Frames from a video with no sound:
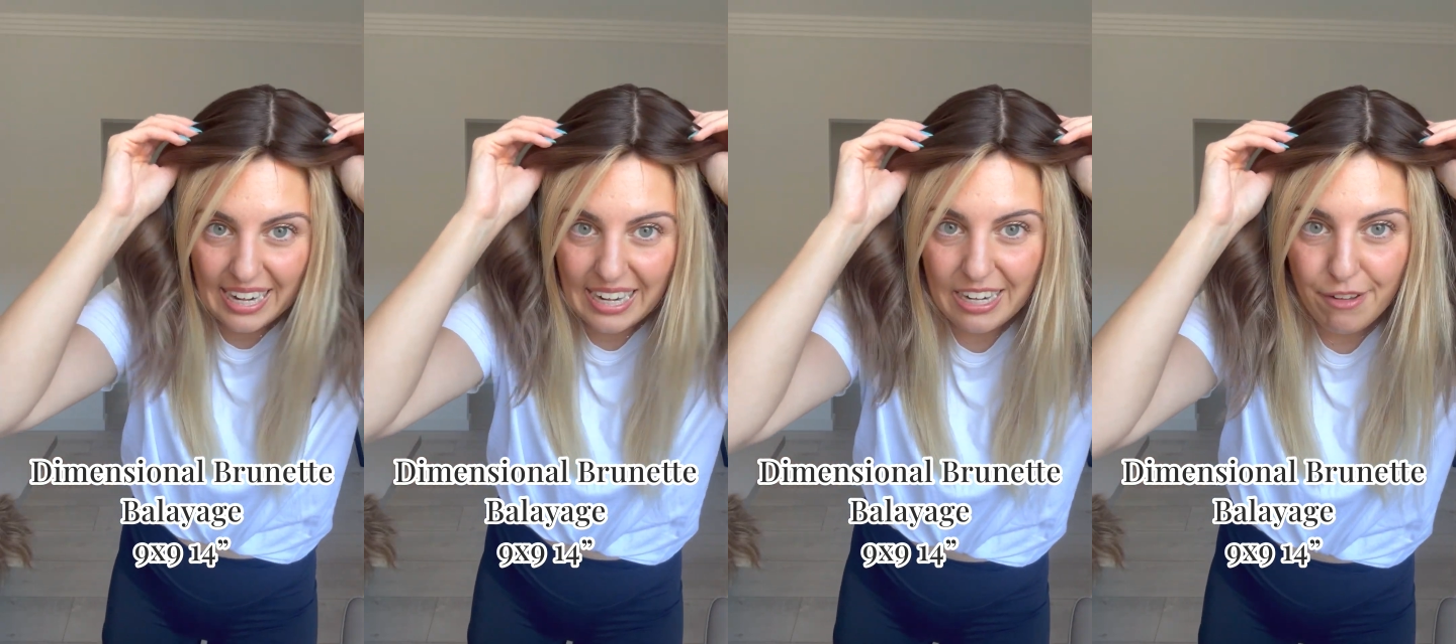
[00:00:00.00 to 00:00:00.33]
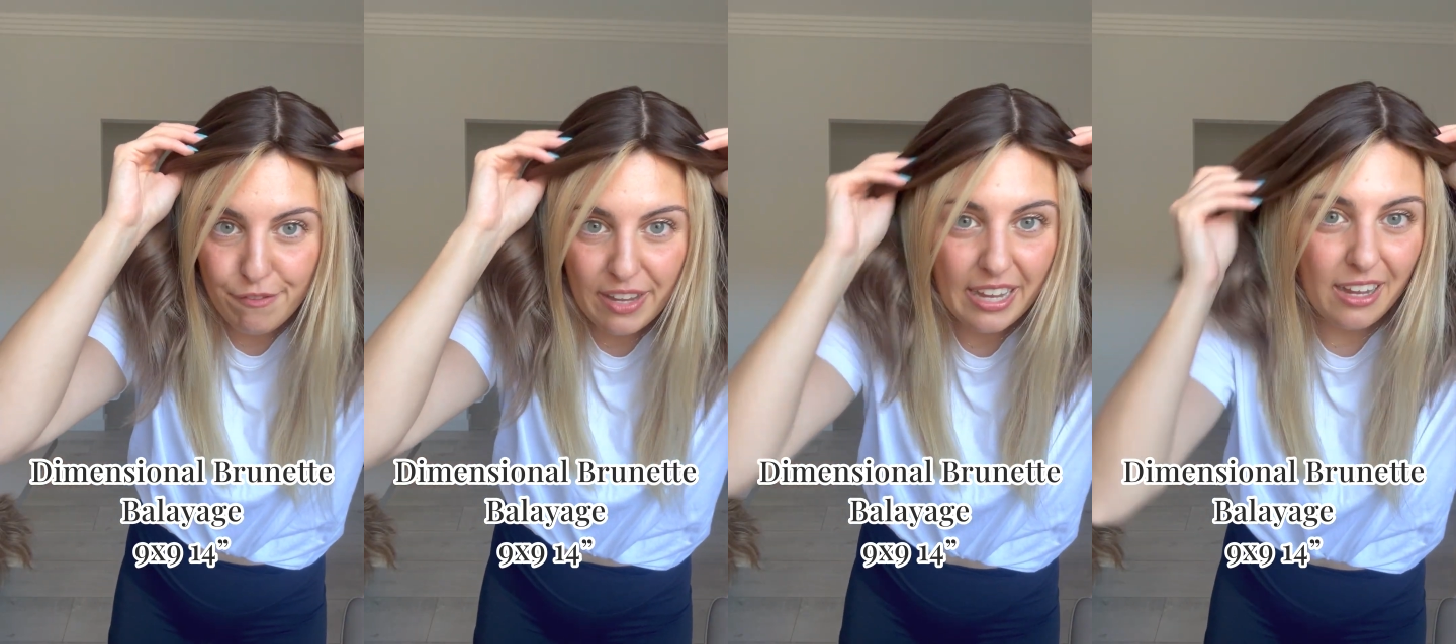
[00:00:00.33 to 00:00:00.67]

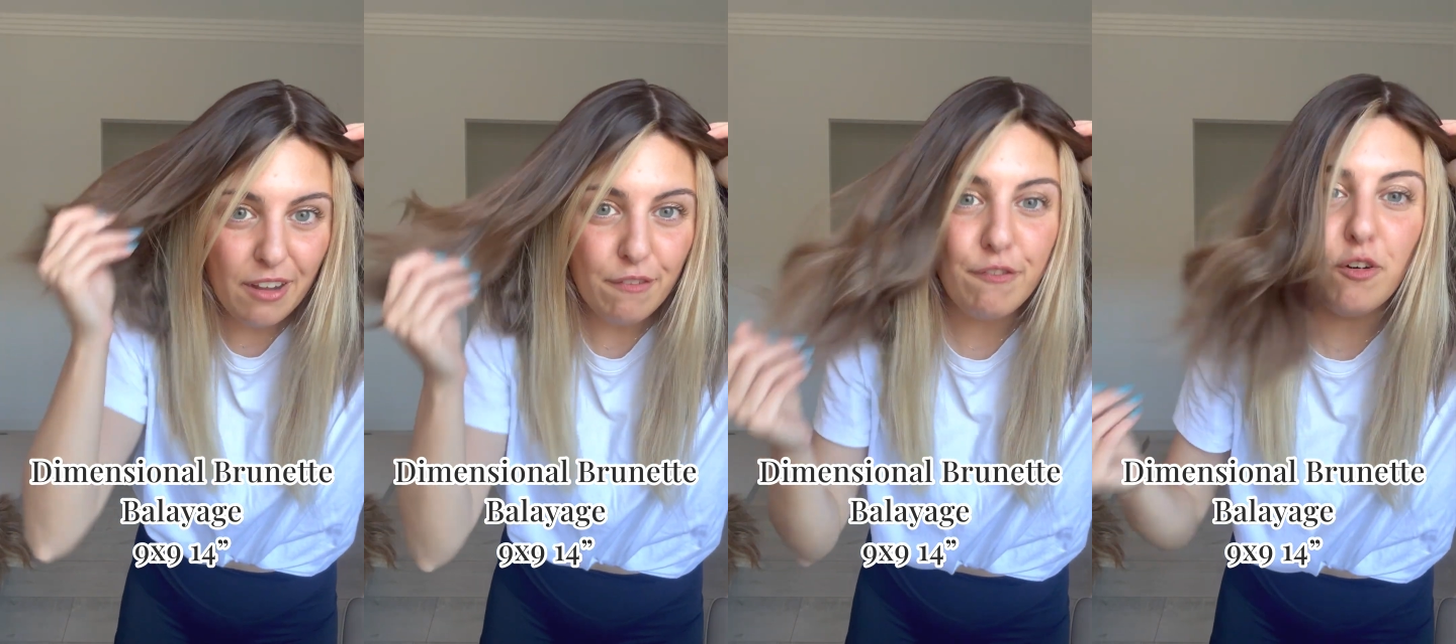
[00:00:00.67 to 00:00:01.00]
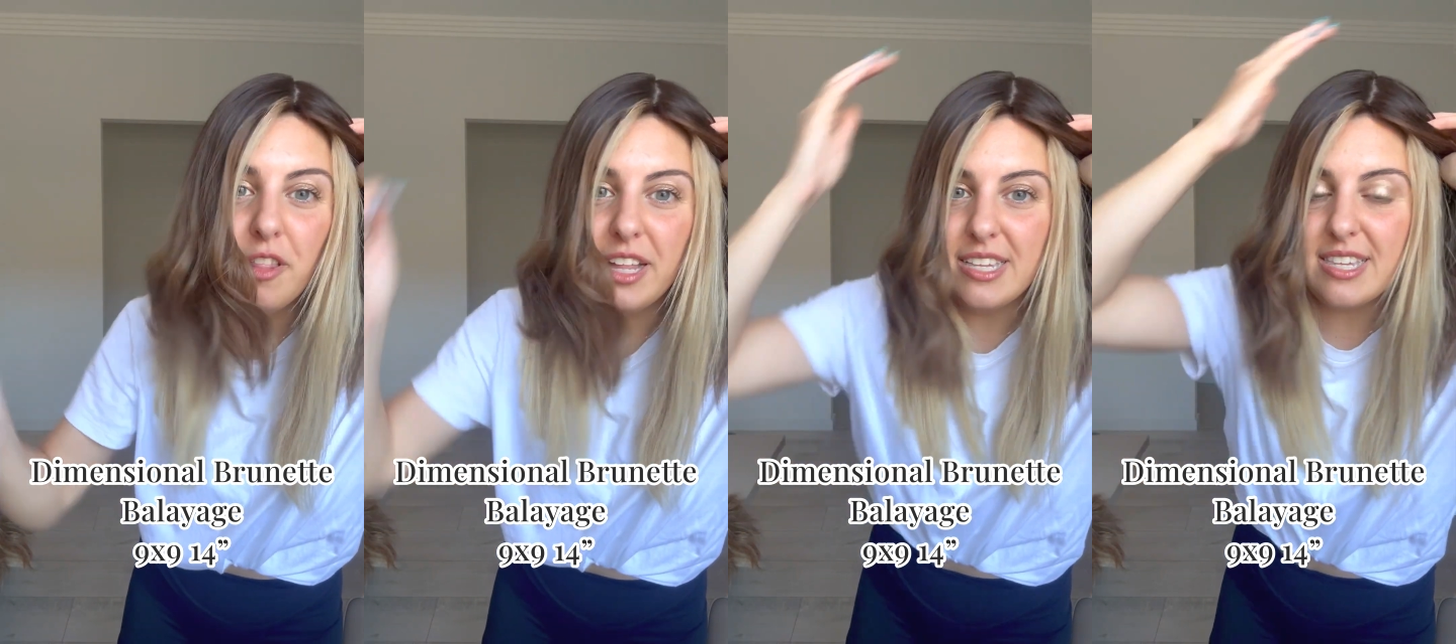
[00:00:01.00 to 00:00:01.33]
living for
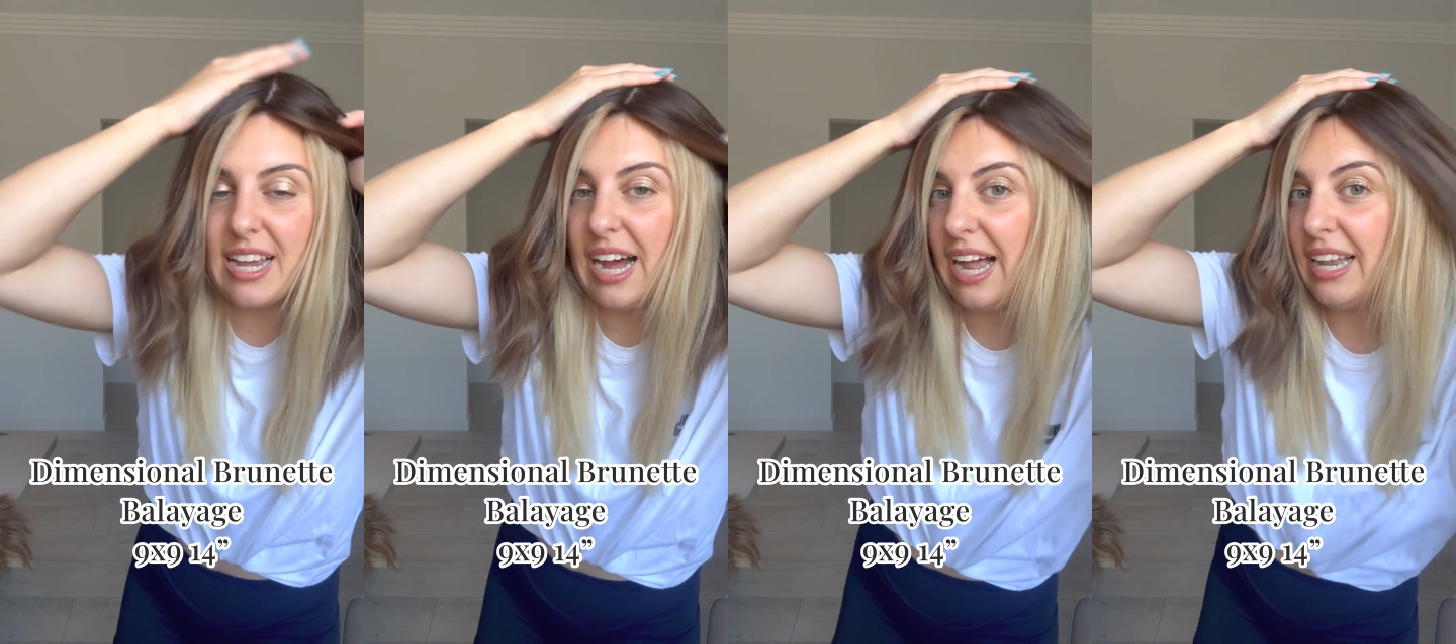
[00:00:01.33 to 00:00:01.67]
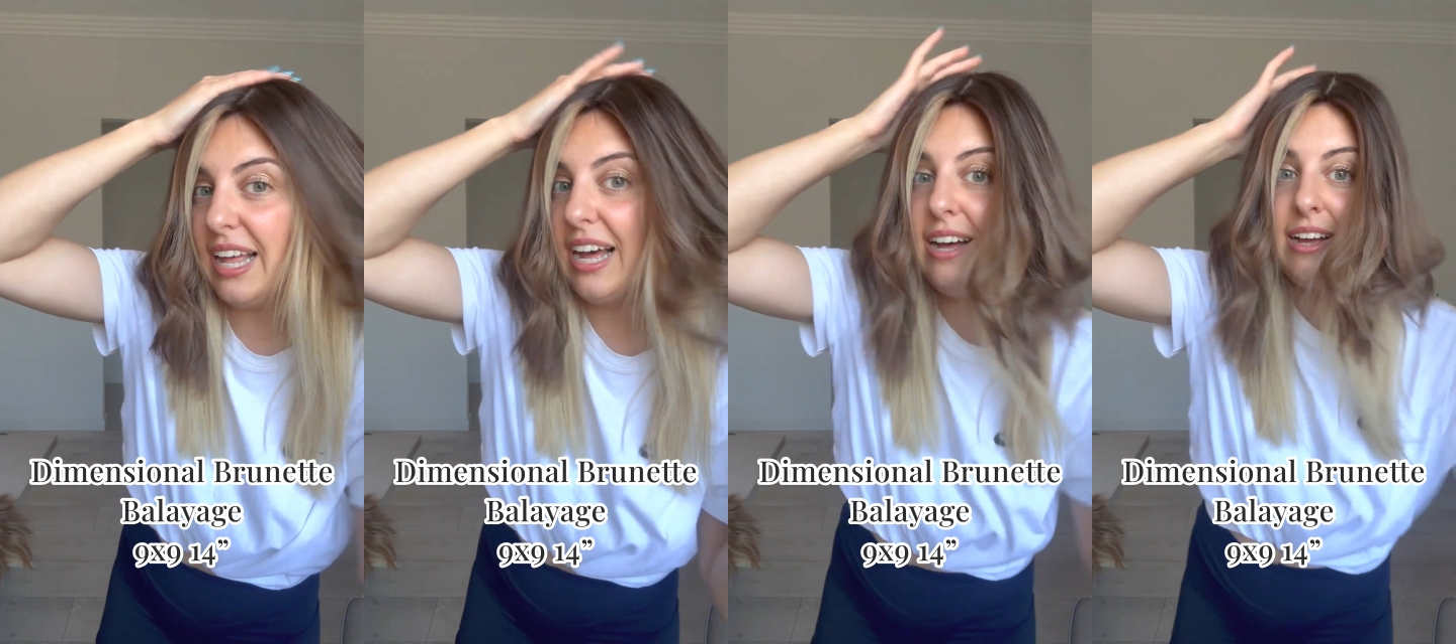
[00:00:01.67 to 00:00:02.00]
this
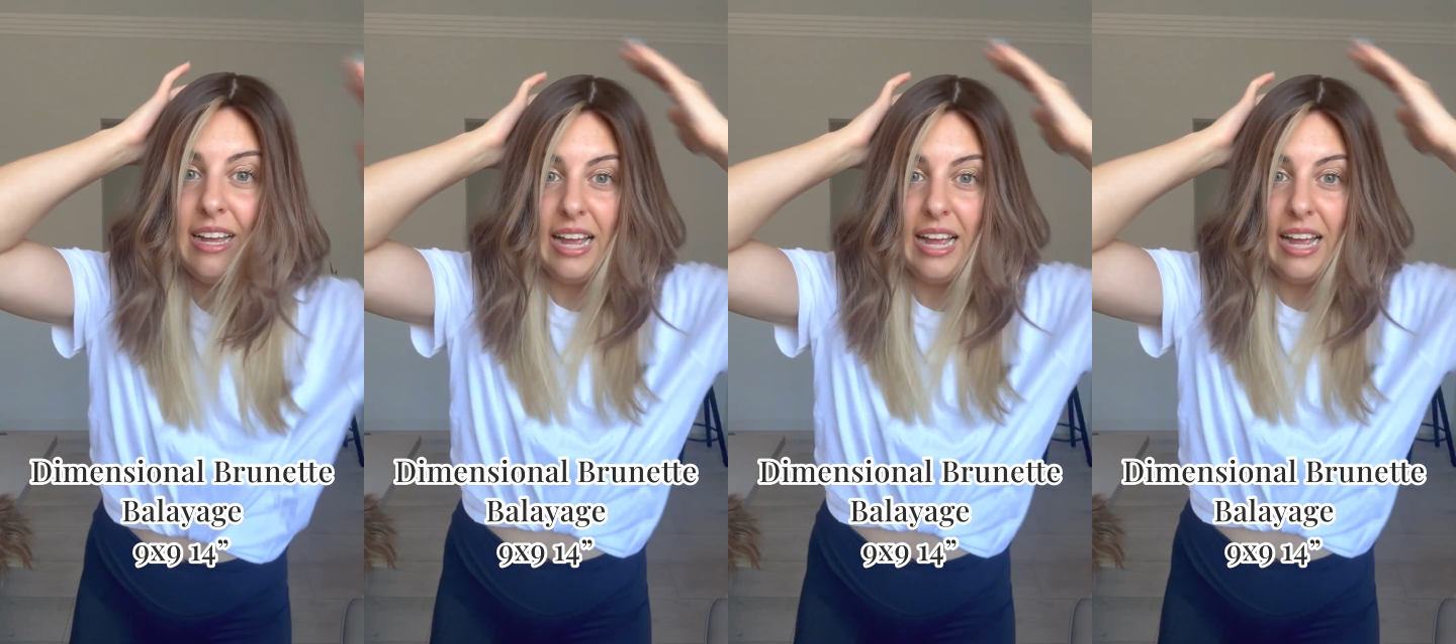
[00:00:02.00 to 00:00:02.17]
color,